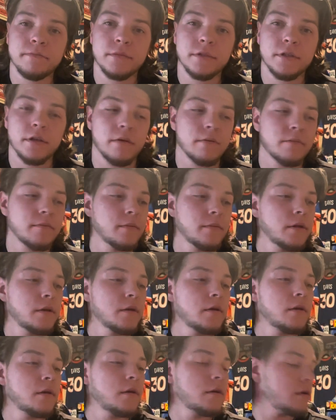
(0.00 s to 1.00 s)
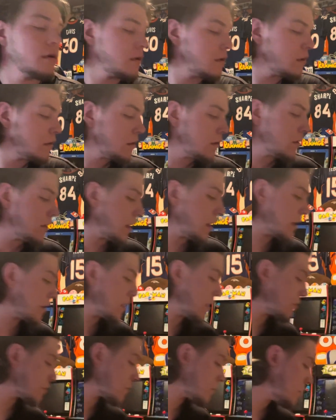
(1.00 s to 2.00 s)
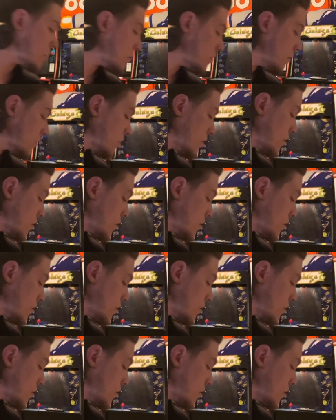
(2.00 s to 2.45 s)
So, yeah, that was cool.